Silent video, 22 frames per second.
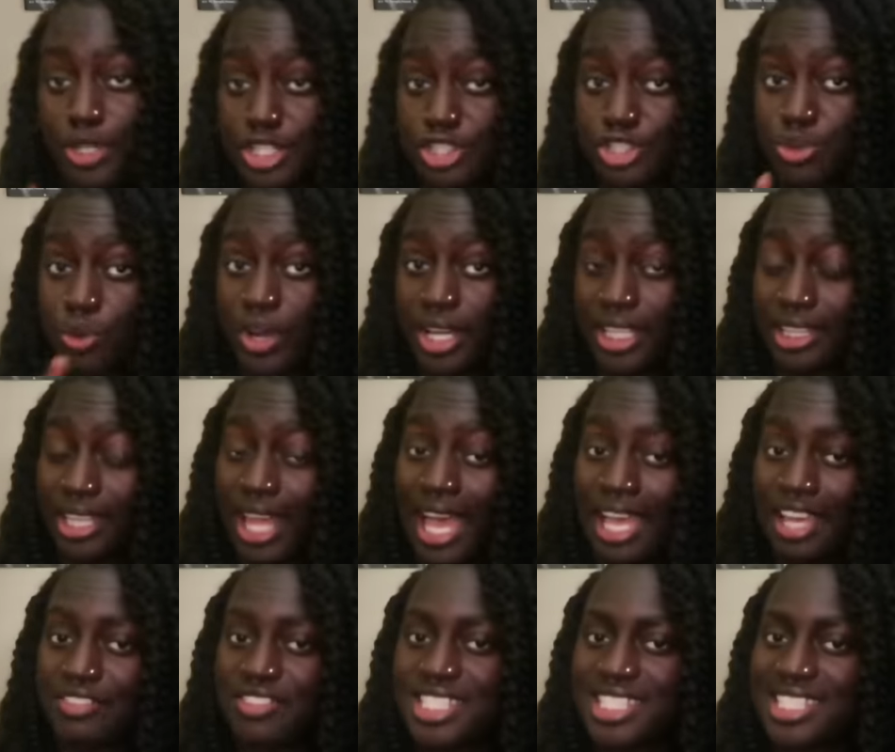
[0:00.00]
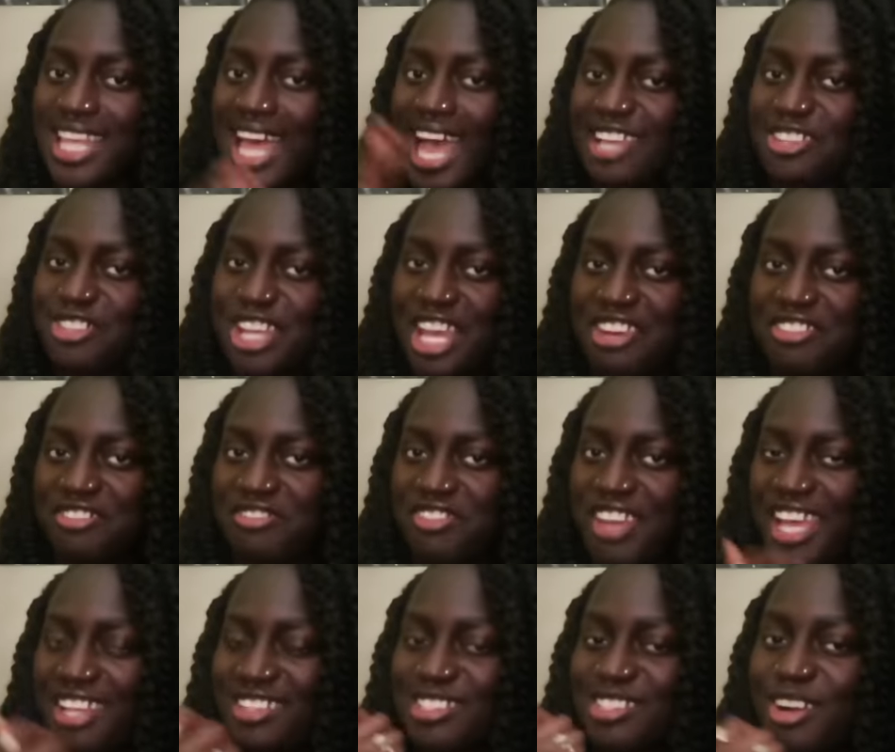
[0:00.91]
enjoy life /
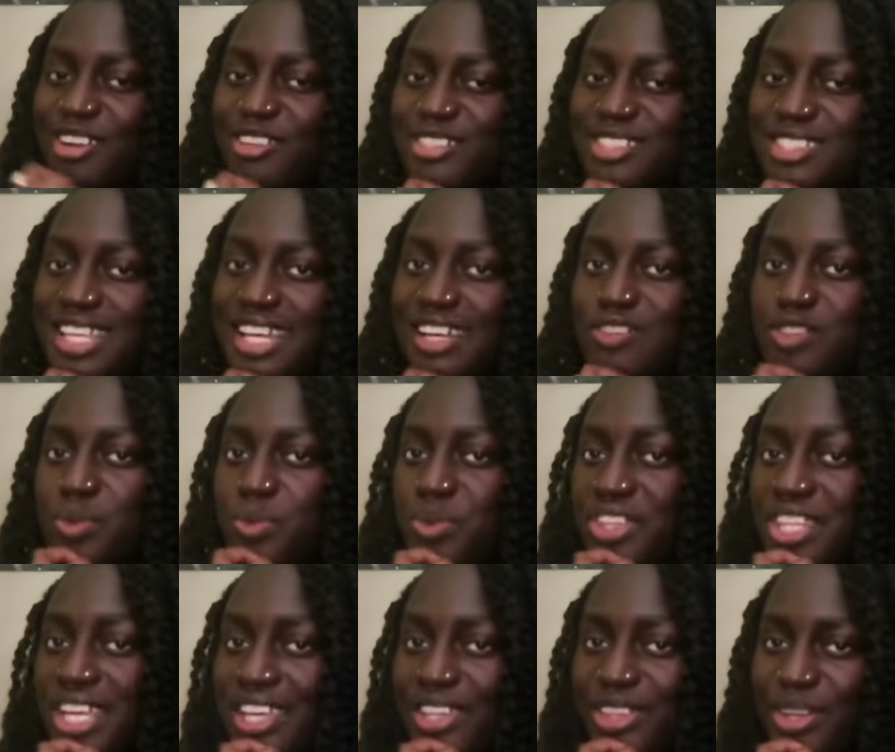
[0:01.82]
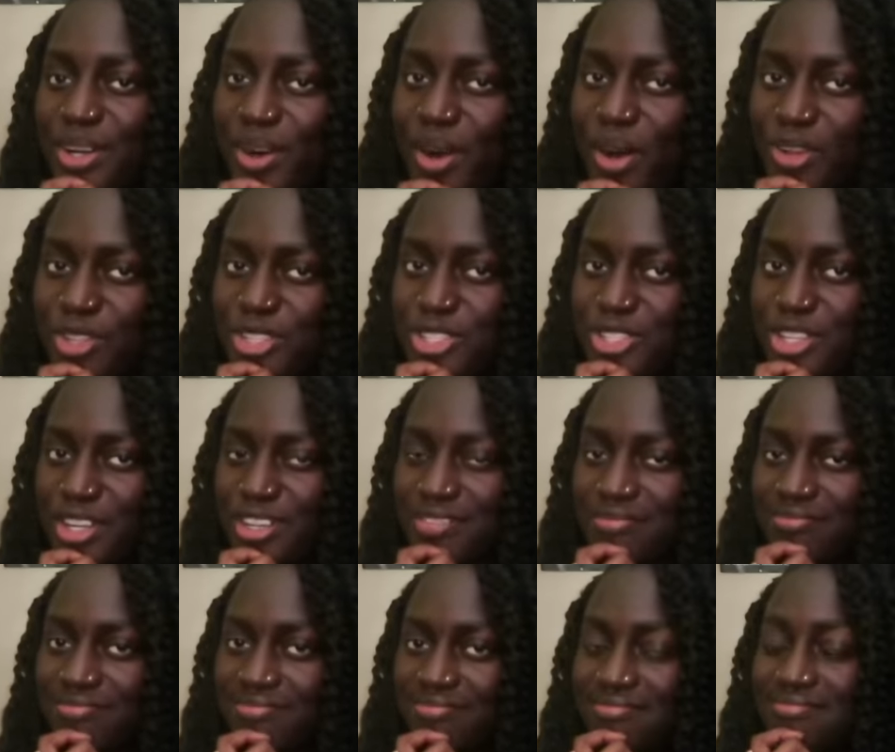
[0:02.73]
advance ourselves within the culture.